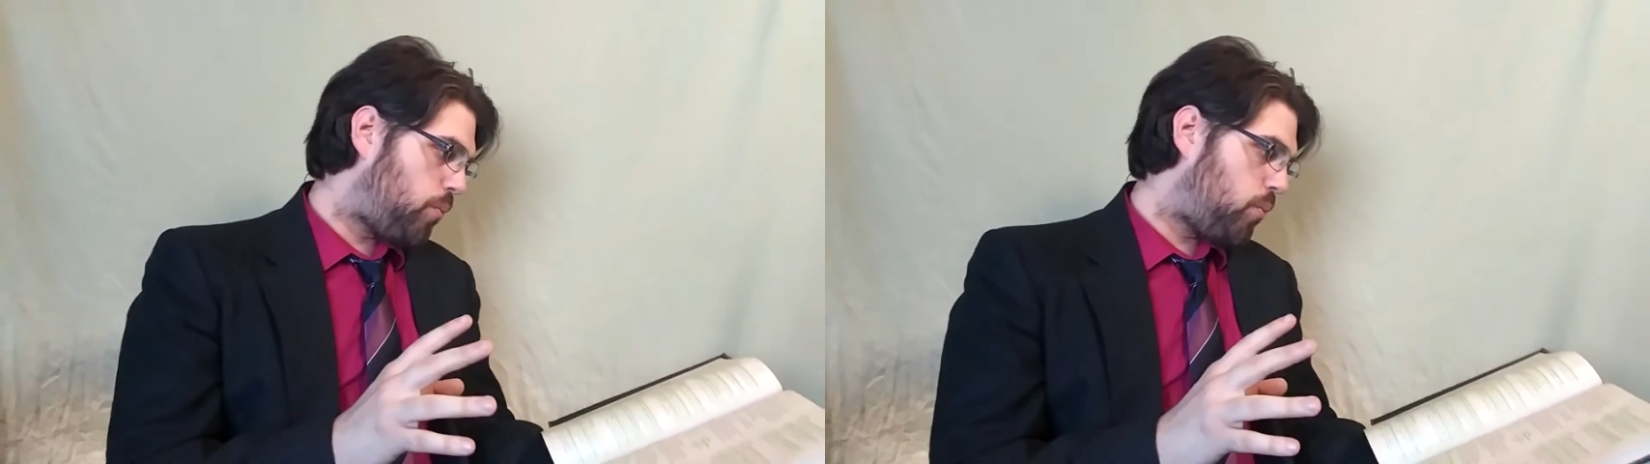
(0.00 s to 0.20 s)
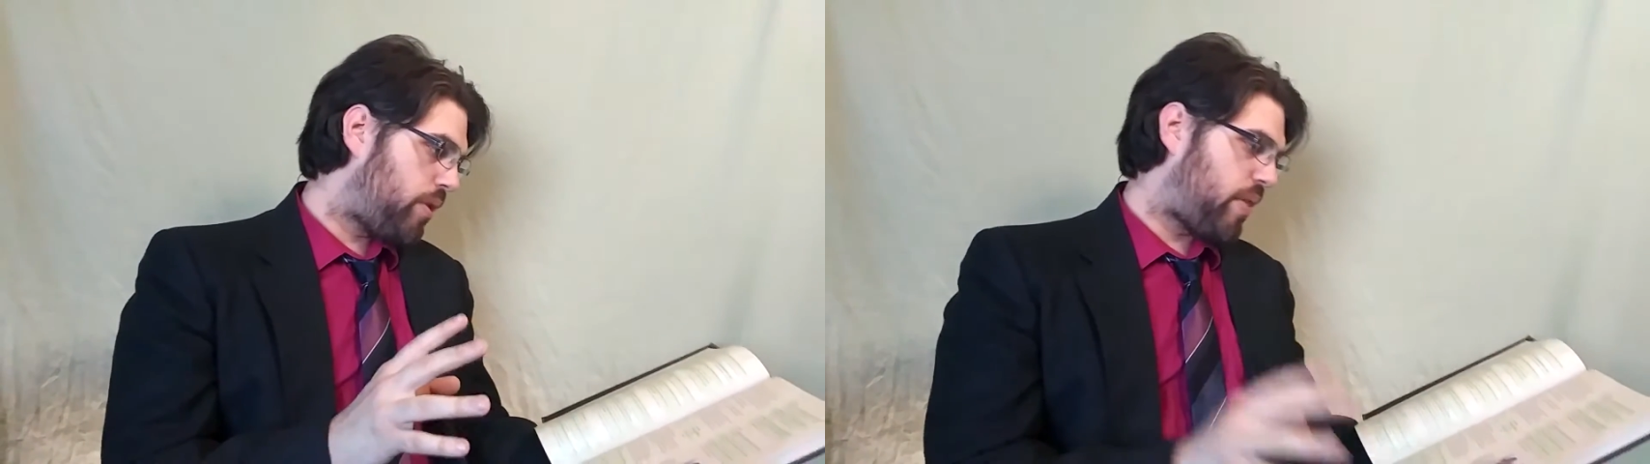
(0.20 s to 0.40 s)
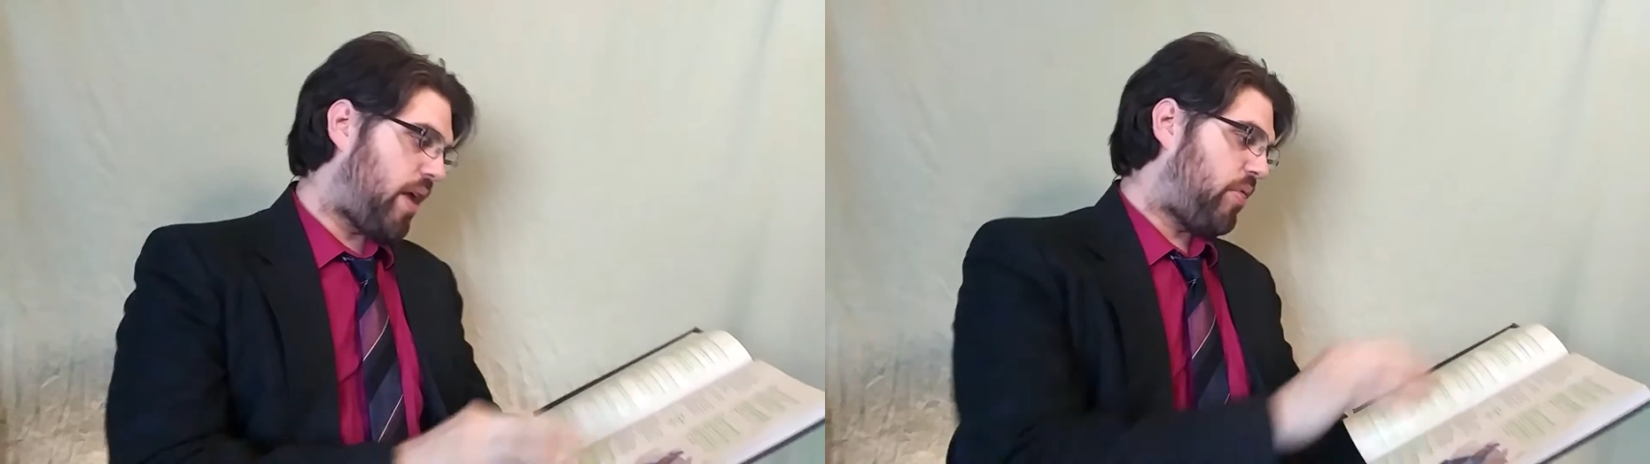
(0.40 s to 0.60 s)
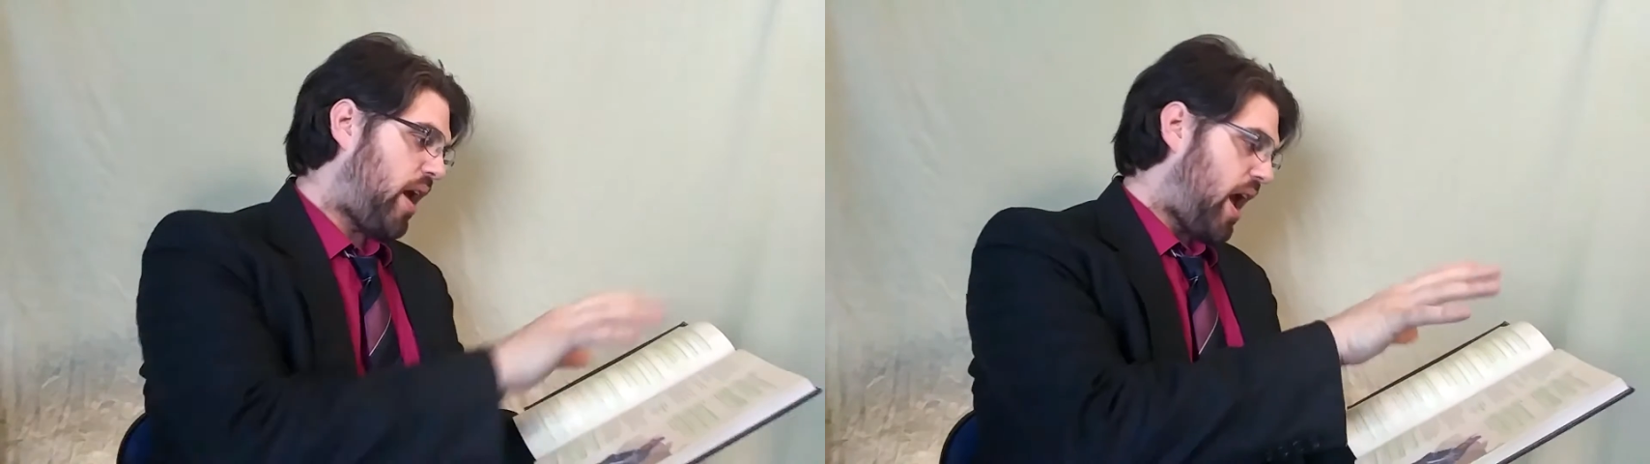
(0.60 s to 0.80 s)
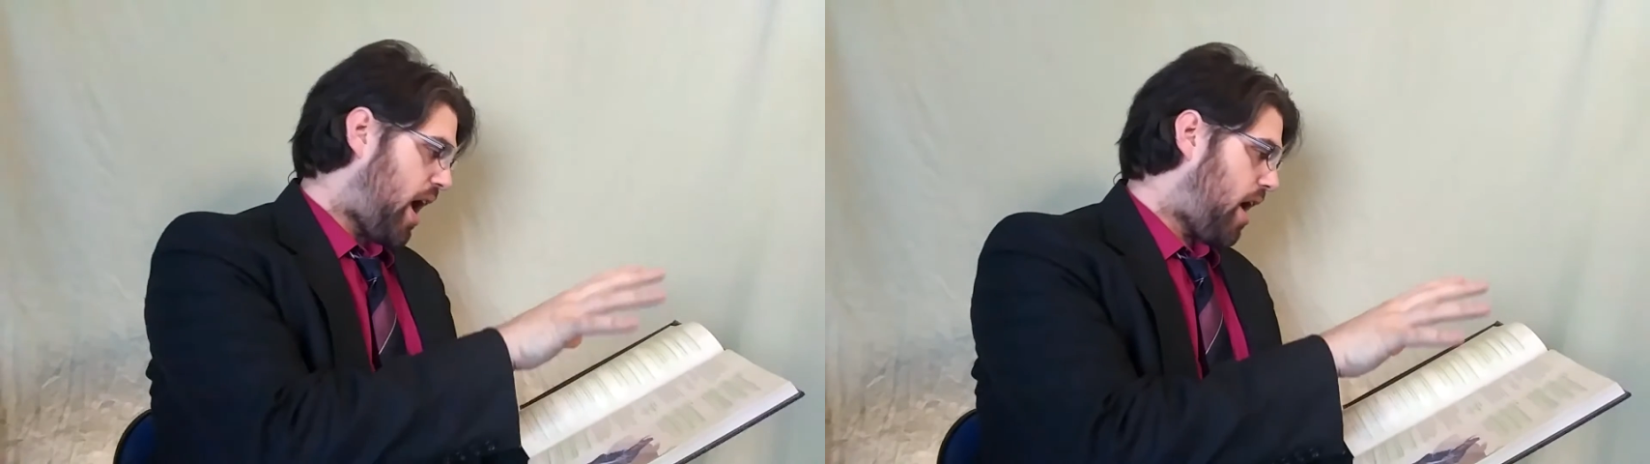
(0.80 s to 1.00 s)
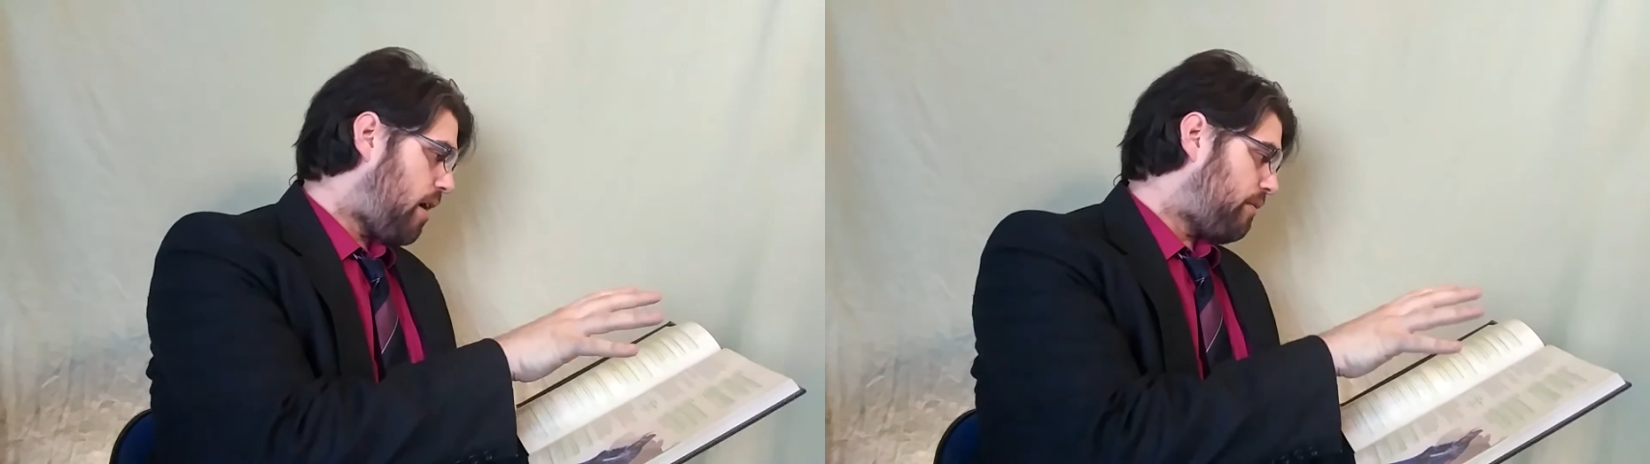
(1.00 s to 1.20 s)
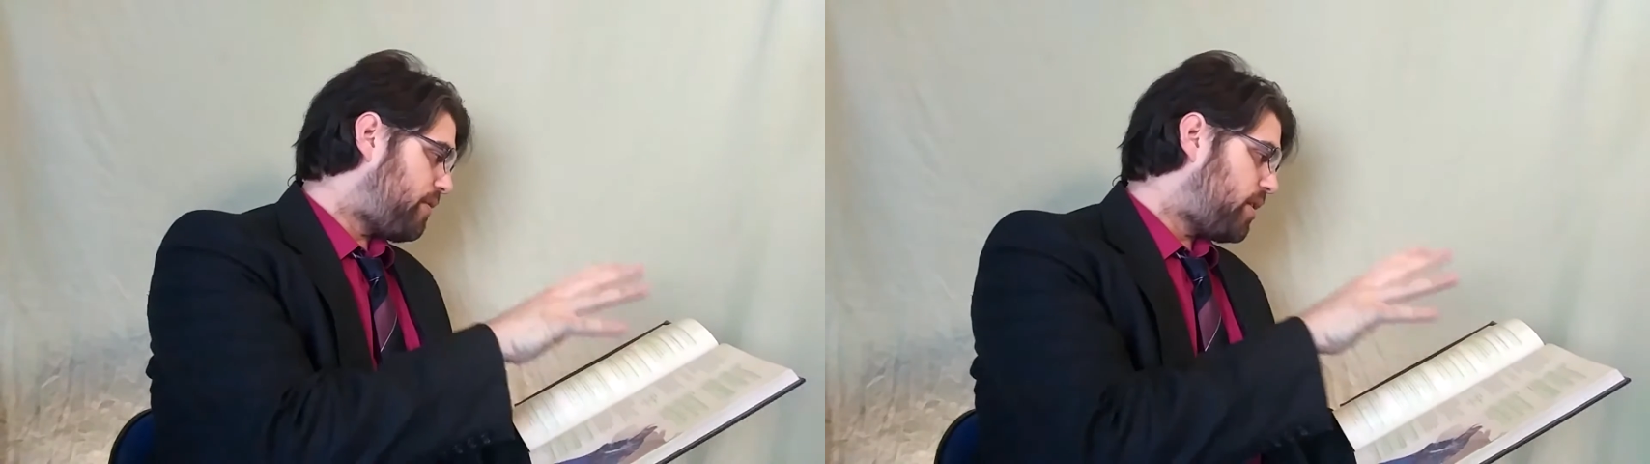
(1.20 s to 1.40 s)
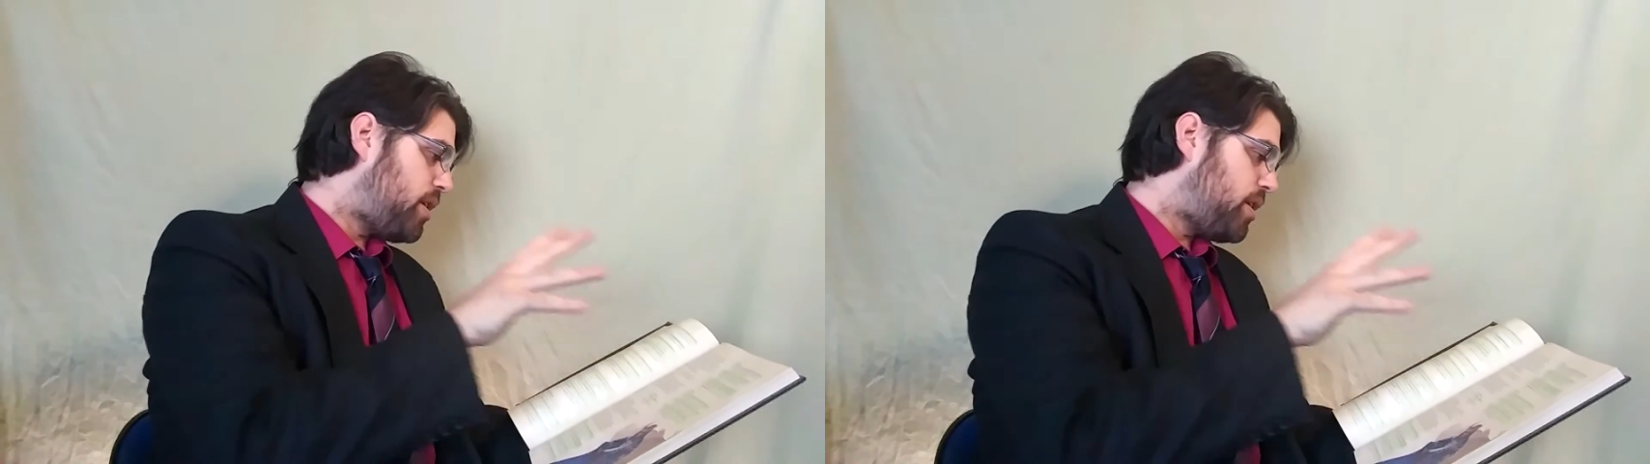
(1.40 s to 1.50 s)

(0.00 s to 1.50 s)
with that, they have